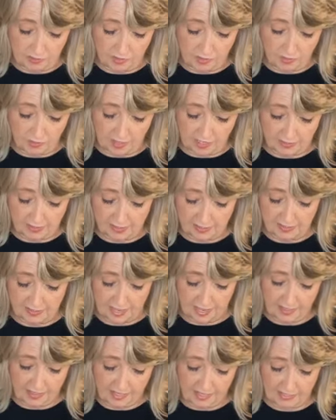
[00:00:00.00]
with you guys because
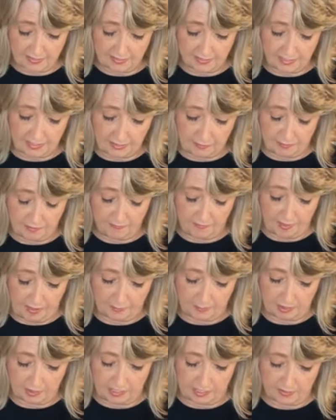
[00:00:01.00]
I think it's going to be
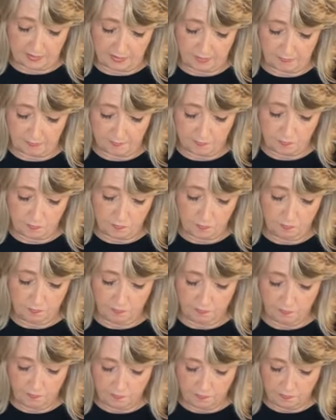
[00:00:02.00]
fabulous.
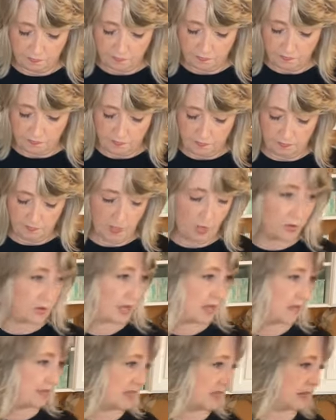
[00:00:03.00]
Okay,